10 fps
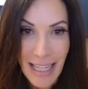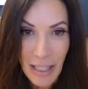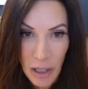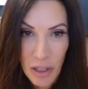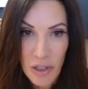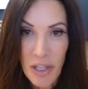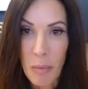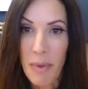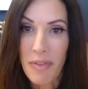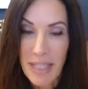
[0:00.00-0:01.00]
technology,
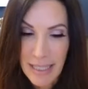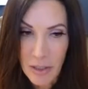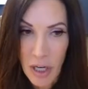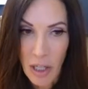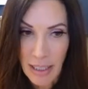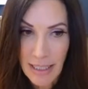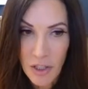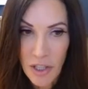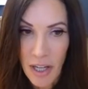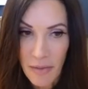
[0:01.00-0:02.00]
with this
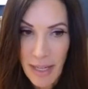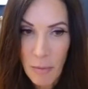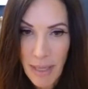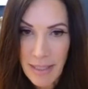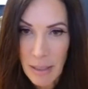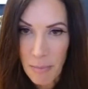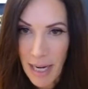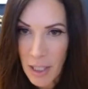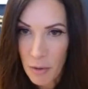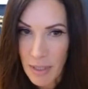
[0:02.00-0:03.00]
knowledge. And they went to
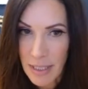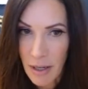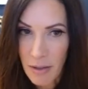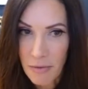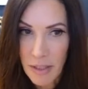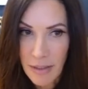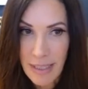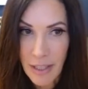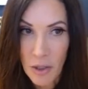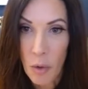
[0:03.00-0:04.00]
Microsoft
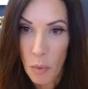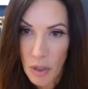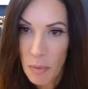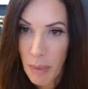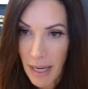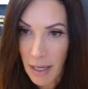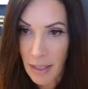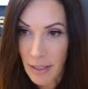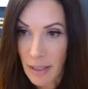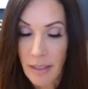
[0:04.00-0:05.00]
and said, will you
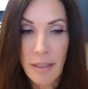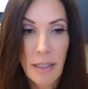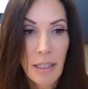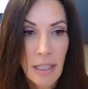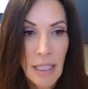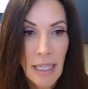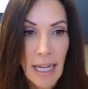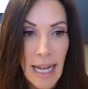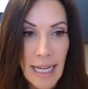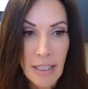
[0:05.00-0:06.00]
partner?
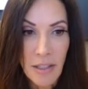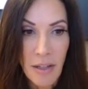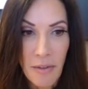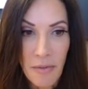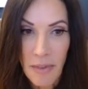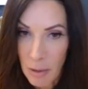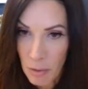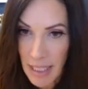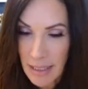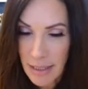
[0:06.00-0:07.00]
And they
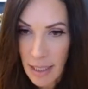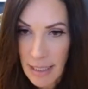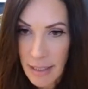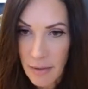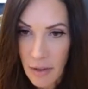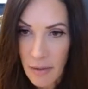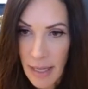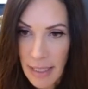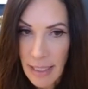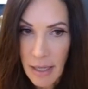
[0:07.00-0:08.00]
were excited that
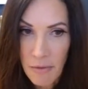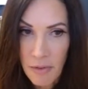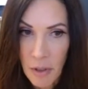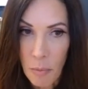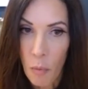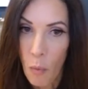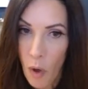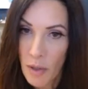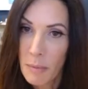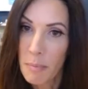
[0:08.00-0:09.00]
they gave them
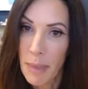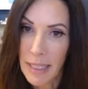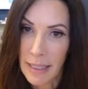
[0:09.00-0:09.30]
$1